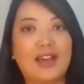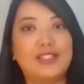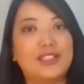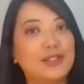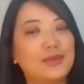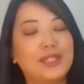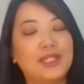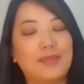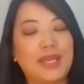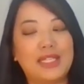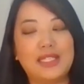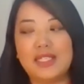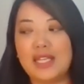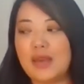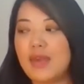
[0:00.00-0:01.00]
with the
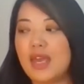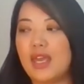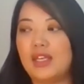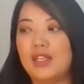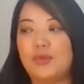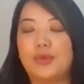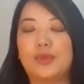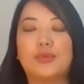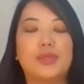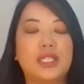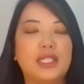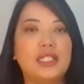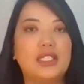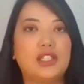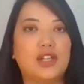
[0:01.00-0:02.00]
pandemic, we're
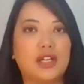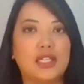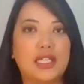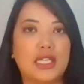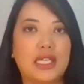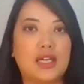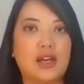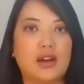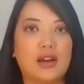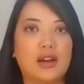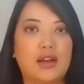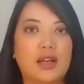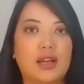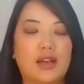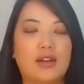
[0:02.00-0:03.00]
really targeting
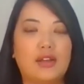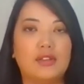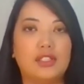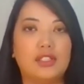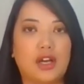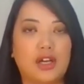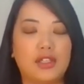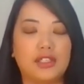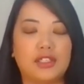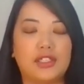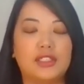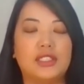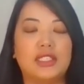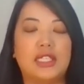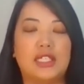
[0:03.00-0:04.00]
our
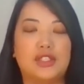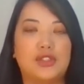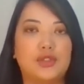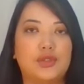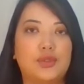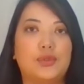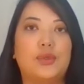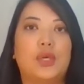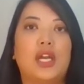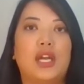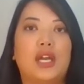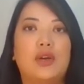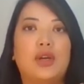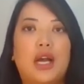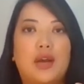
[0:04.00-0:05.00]
dollars into
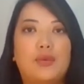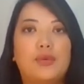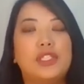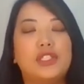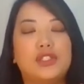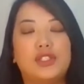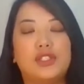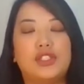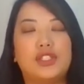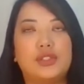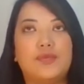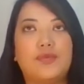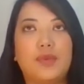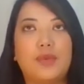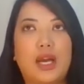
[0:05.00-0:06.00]
research
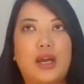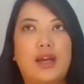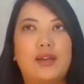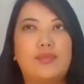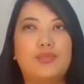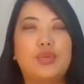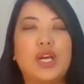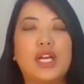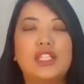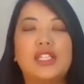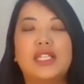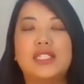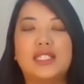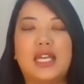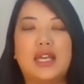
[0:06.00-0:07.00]

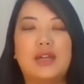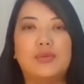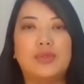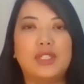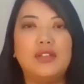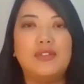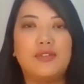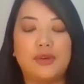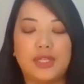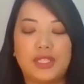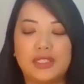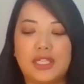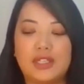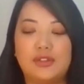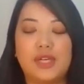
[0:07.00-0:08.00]
projects that really
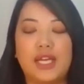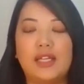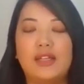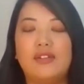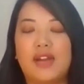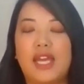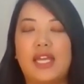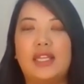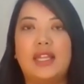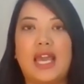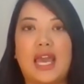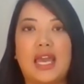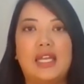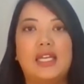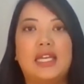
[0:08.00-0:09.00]
focus on trying to find
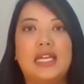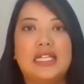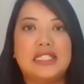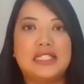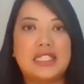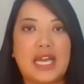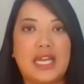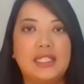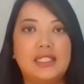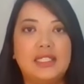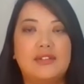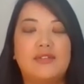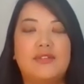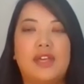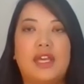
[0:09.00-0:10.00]
that
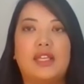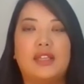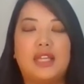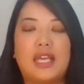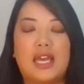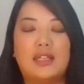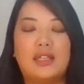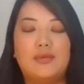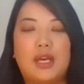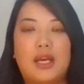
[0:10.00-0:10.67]
scientific, that